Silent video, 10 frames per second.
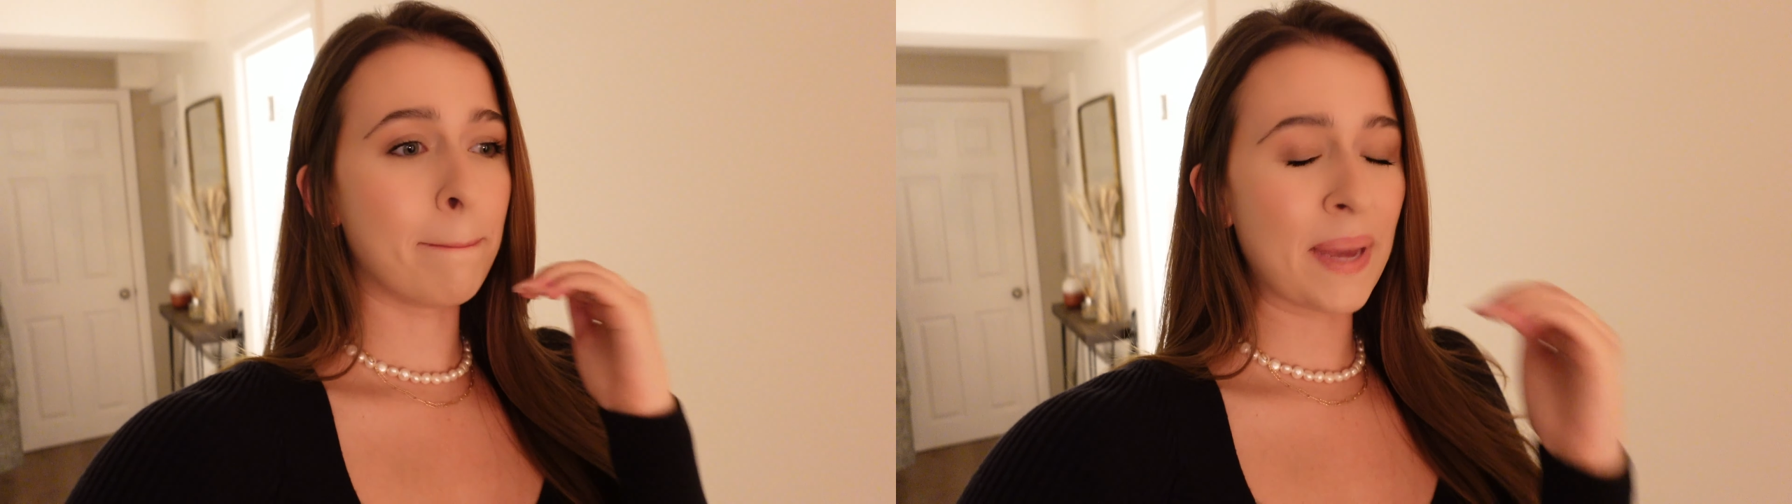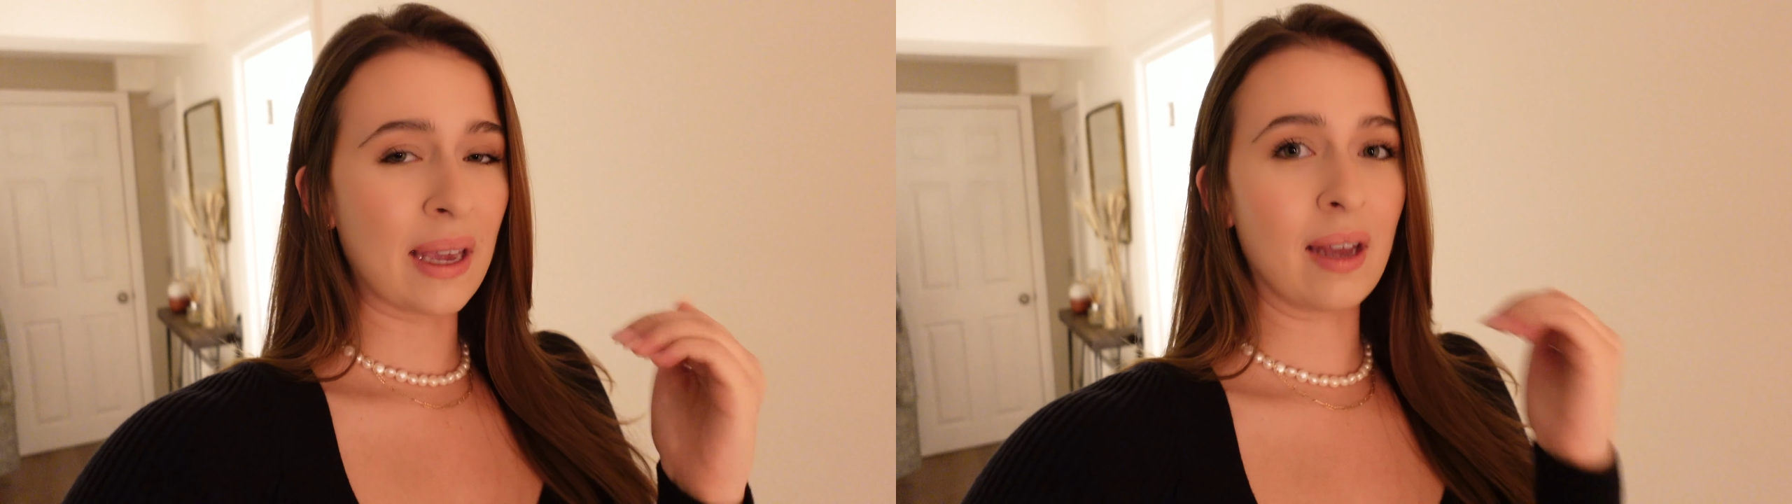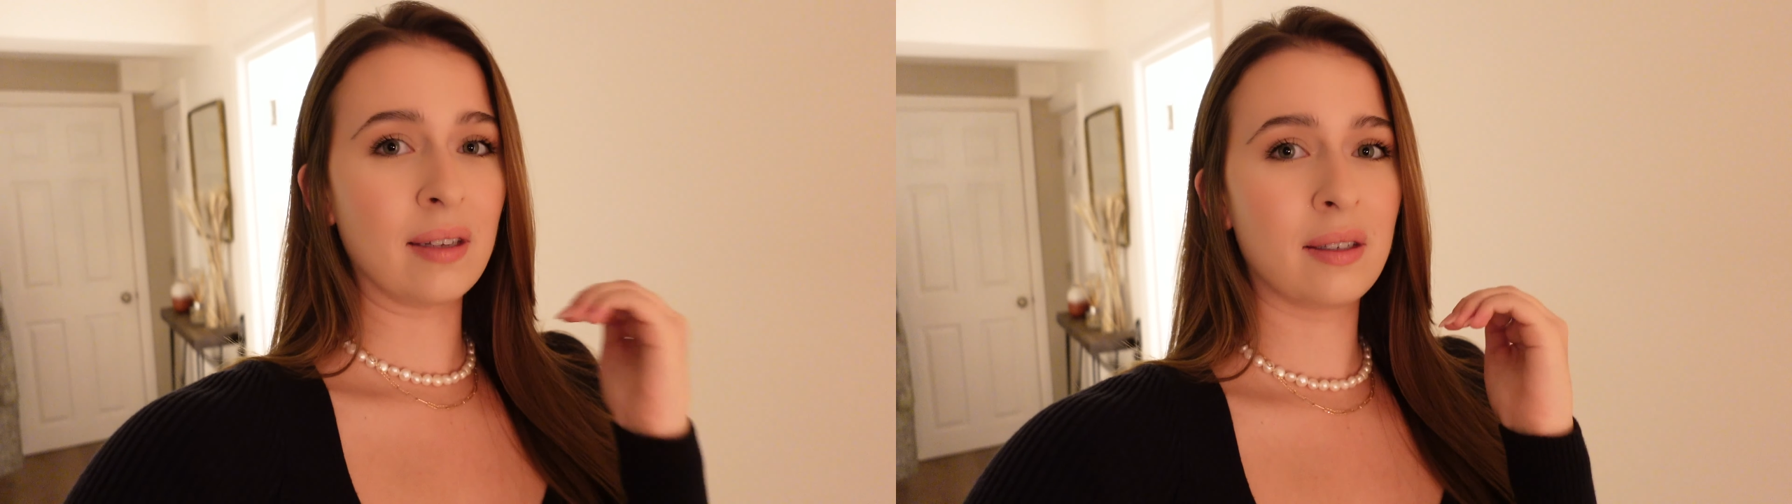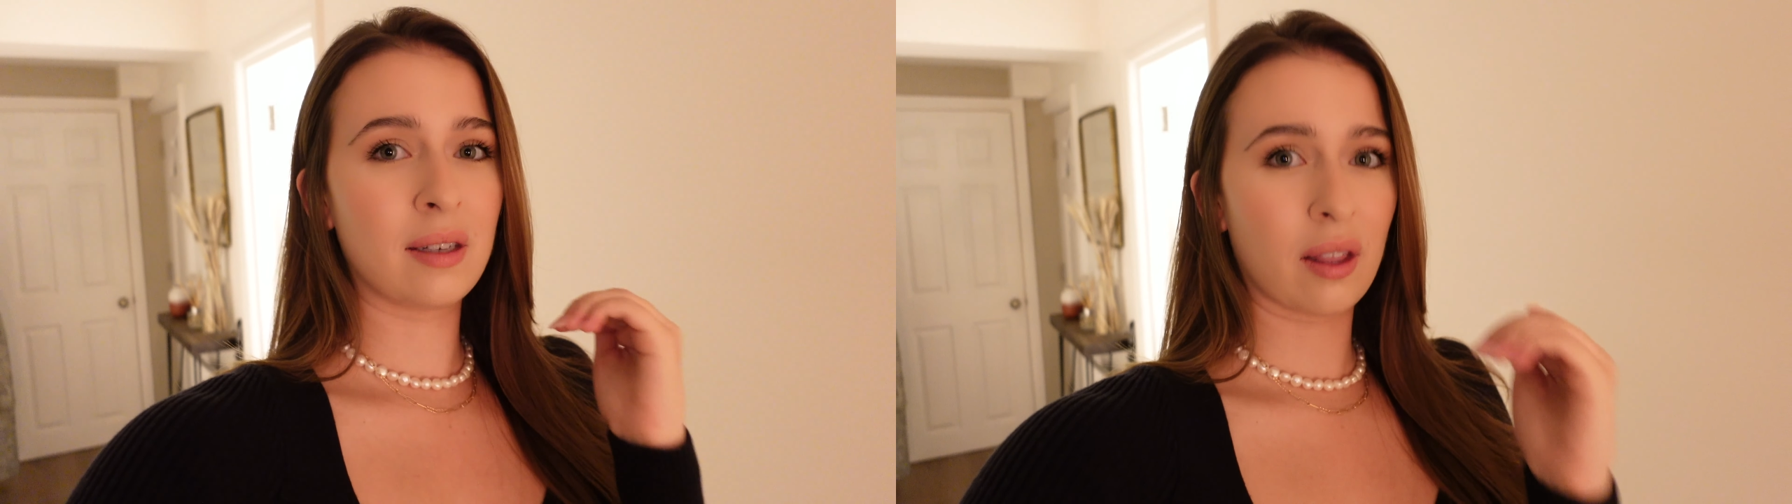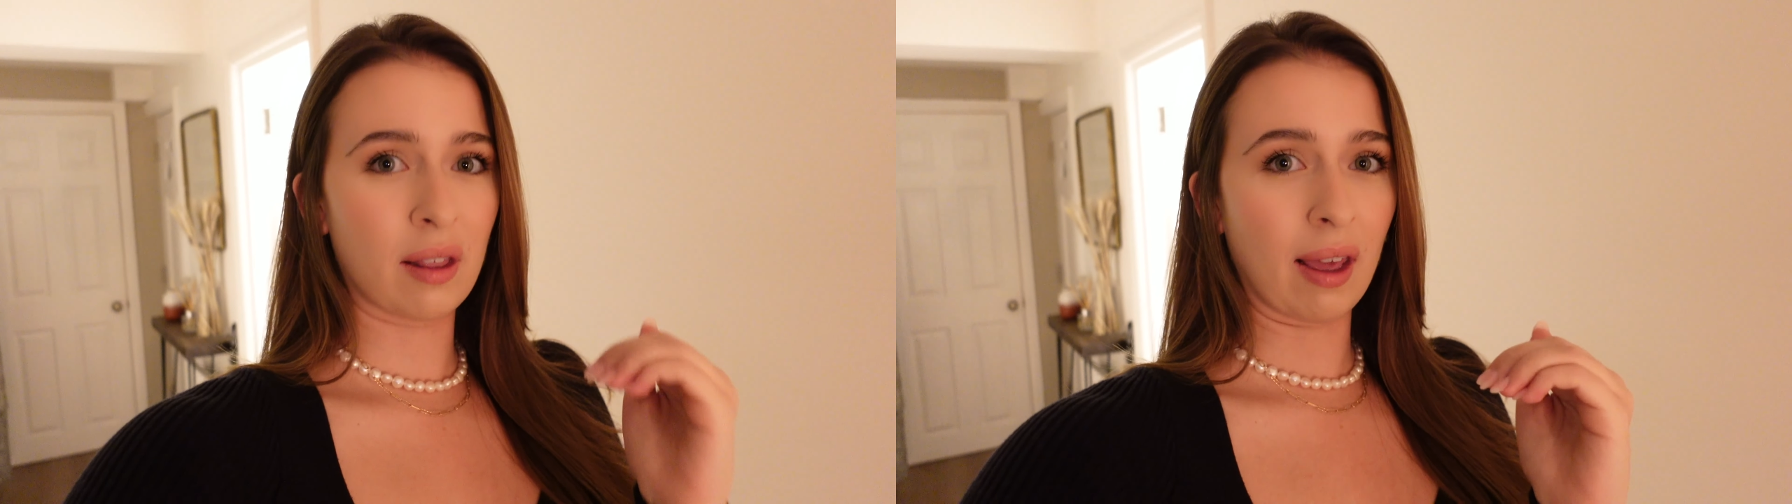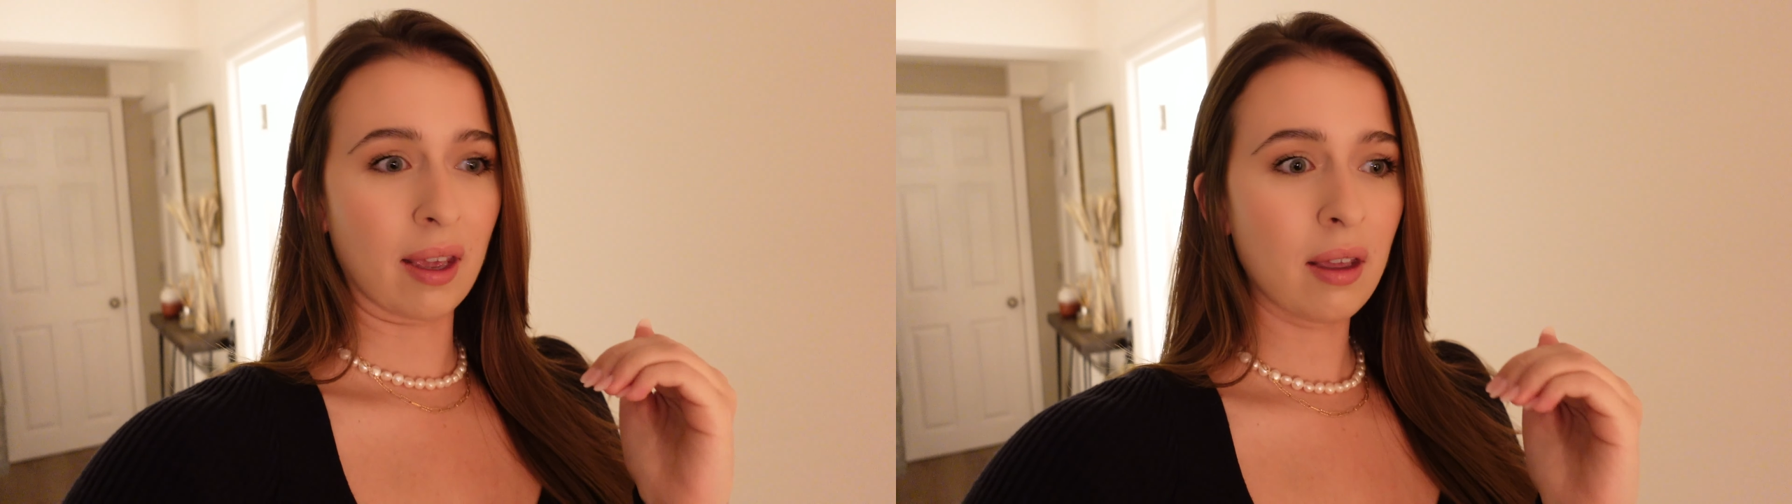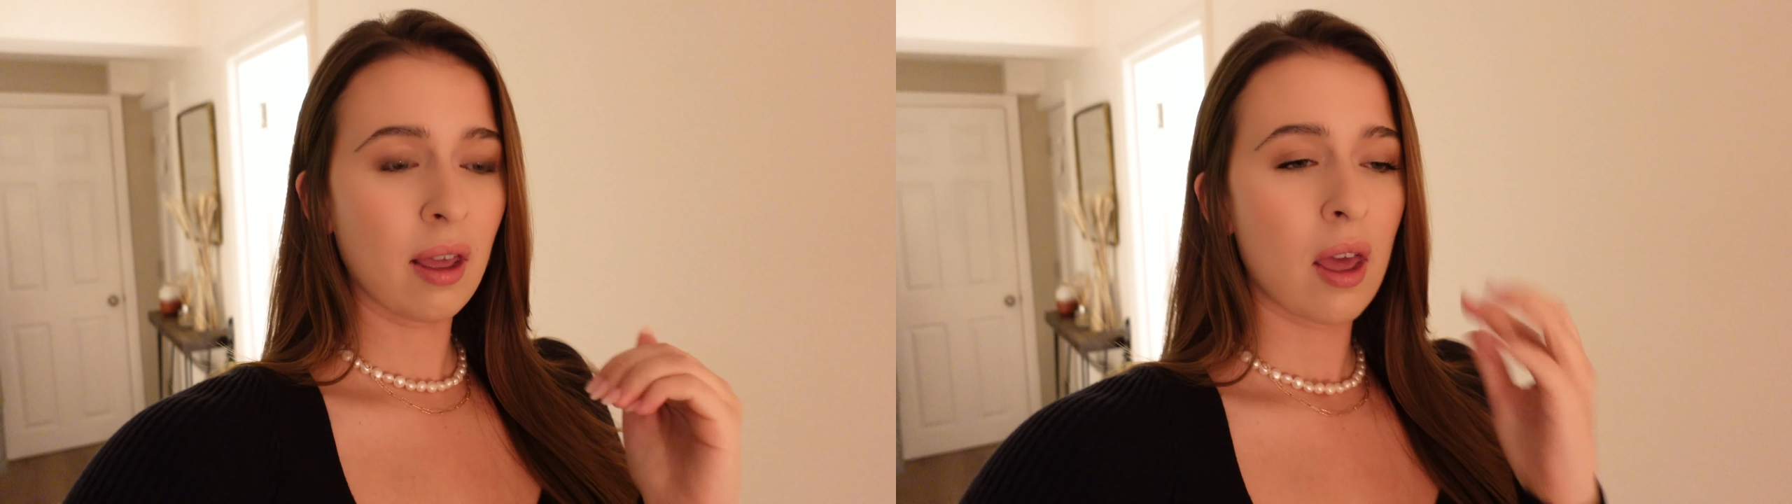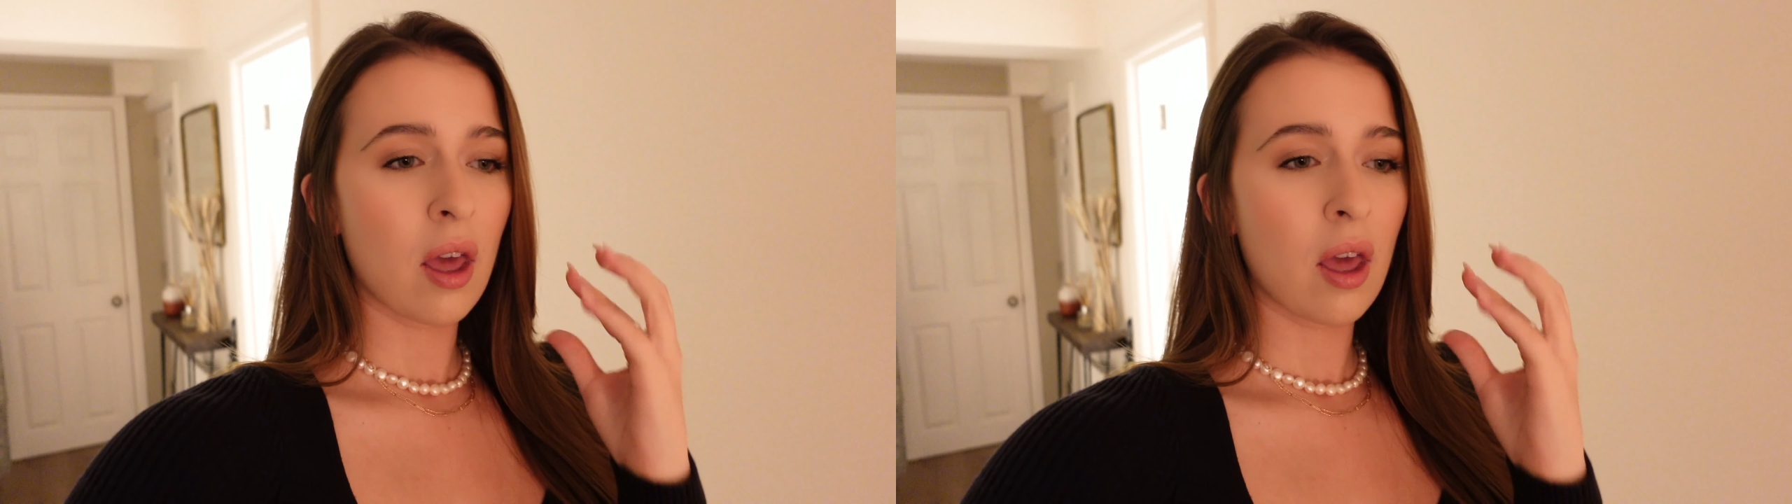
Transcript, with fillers: biggest thing